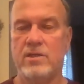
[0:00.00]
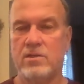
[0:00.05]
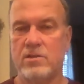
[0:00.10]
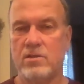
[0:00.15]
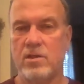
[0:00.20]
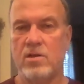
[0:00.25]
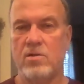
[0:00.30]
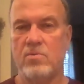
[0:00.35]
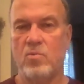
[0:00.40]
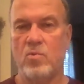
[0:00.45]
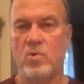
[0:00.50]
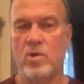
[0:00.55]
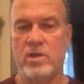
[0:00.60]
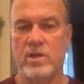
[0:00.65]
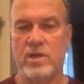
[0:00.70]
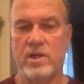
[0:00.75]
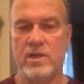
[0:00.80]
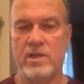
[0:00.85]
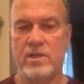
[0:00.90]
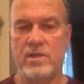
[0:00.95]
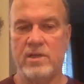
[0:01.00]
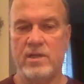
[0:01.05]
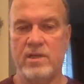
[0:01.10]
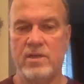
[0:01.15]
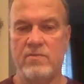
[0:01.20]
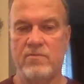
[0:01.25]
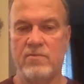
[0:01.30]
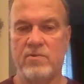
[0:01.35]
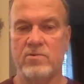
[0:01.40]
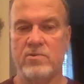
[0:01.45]
Psalm
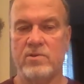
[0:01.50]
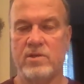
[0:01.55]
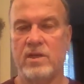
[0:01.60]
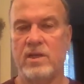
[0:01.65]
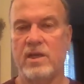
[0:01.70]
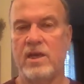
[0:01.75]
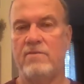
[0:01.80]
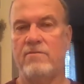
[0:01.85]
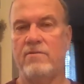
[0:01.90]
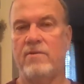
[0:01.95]
119, verse 11.